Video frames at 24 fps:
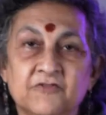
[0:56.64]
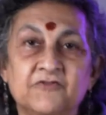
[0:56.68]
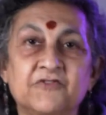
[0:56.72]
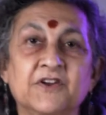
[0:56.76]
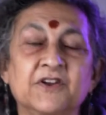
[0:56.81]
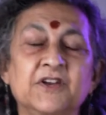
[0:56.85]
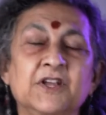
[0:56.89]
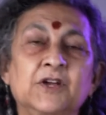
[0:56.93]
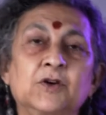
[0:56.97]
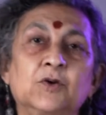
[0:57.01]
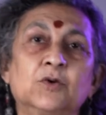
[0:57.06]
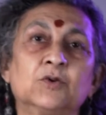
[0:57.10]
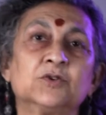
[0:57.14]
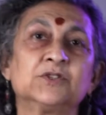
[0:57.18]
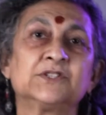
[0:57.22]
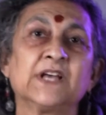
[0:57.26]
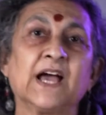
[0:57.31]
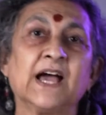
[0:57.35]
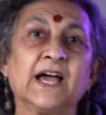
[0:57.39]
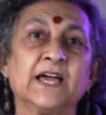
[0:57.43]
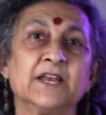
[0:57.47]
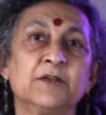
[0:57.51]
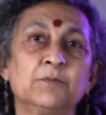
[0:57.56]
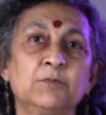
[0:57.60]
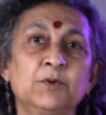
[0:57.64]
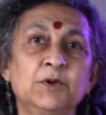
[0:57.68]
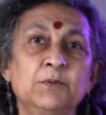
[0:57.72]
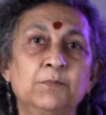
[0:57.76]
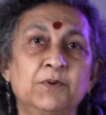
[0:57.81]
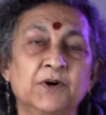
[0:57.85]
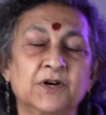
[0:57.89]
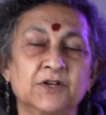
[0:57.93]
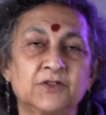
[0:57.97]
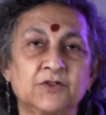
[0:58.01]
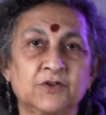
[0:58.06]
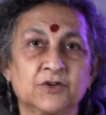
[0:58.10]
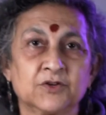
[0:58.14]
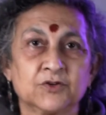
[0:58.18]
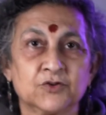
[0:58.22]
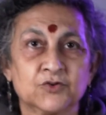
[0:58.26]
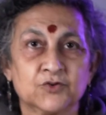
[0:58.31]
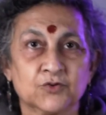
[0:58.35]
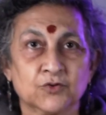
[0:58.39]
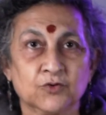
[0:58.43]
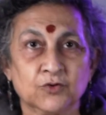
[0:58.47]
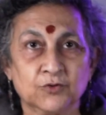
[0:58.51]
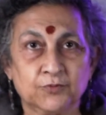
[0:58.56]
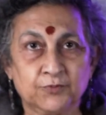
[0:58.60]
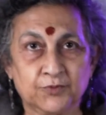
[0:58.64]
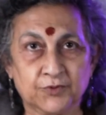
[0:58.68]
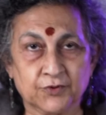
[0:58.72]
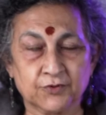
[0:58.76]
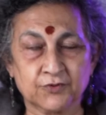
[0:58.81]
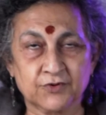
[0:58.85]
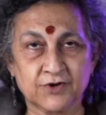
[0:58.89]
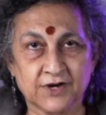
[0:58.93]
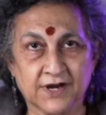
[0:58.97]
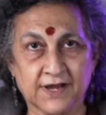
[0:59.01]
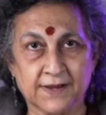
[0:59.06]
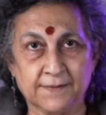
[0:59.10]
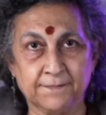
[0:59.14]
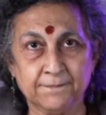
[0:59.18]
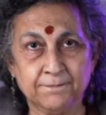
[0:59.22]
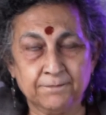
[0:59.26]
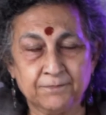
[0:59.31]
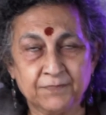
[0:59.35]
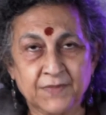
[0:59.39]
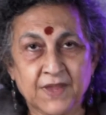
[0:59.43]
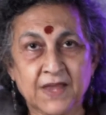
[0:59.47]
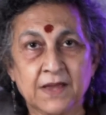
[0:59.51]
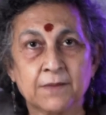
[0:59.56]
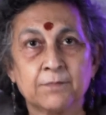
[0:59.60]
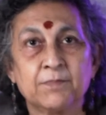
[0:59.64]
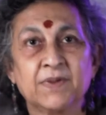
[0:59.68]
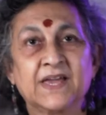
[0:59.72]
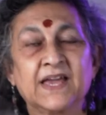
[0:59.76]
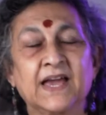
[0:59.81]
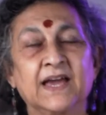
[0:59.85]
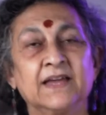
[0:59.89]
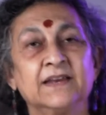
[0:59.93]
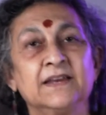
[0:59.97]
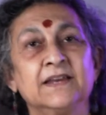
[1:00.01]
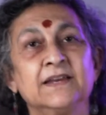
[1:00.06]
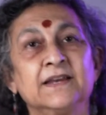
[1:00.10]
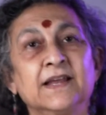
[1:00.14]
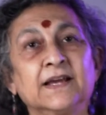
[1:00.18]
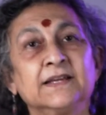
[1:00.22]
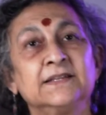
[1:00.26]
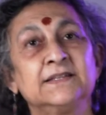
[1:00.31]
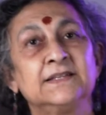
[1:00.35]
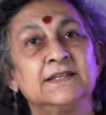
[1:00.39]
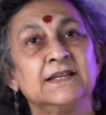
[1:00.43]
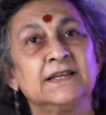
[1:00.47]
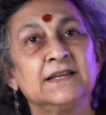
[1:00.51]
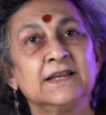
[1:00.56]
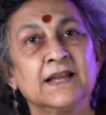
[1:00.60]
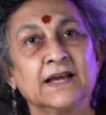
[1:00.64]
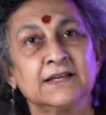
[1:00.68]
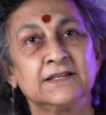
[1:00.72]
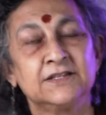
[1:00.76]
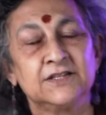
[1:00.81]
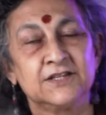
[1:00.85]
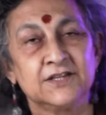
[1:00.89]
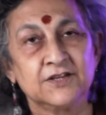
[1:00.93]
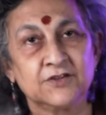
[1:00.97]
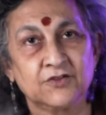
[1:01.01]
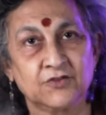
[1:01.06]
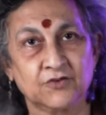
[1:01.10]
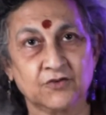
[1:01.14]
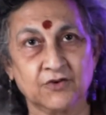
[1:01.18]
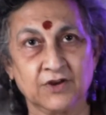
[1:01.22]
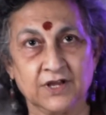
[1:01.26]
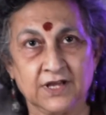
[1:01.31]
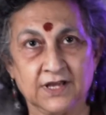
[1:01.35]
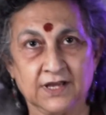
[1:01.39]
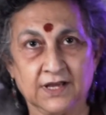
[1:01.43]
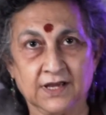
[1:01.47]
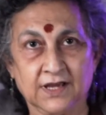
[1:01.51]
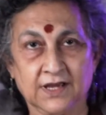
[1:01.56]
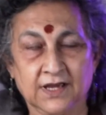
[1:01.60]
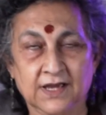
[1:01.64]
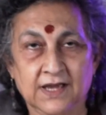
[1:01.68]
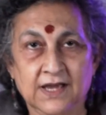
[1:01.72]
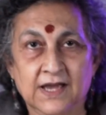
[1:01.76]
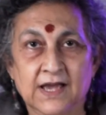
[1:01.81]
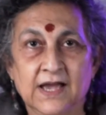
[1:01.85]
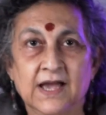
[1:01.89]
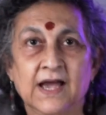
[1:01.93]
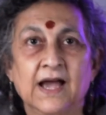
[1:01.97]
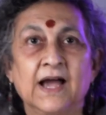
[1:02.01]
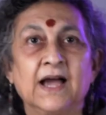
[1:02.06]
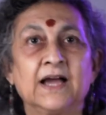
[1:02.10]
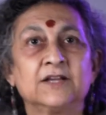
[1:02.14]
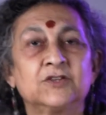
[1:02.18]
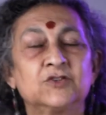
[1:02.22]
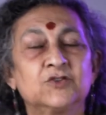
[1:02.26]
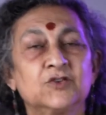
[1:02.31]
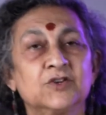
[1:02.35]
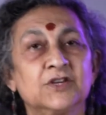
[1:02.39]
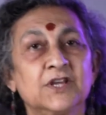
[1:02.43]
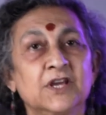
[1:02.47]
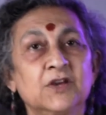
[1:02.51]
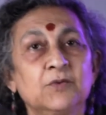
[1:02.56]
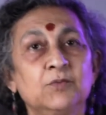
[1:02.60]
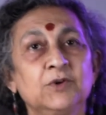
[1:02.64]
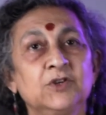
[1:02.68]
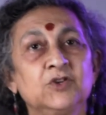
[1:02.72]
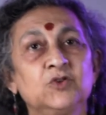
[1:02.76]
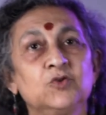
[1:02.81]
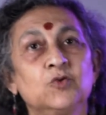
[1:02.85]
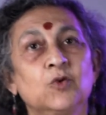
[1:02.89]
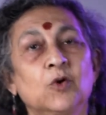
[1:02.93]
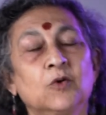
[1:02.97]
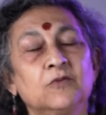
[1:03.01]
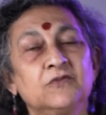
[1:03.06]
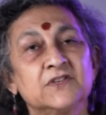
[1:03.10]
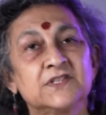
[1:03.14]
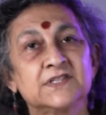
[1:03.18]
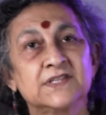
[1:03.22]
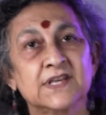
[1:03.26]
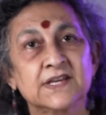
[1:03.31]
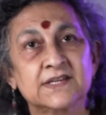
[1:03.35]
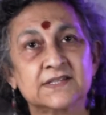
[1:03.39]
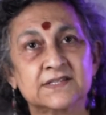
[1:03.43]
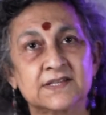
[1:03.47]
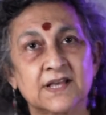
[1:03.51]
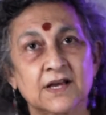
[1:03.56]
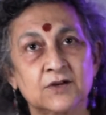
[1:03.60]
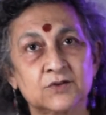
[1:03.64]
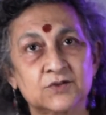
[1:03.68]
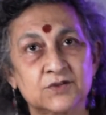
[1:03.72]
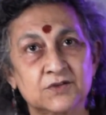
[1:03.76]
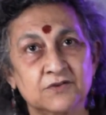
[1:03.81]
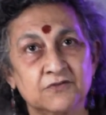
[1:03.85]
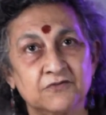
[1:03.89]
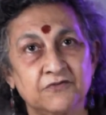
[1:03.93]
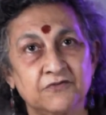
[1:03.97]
Friendicoes' Animal Birth Control Program began in nineteen ninety-three, and today we do over six thousand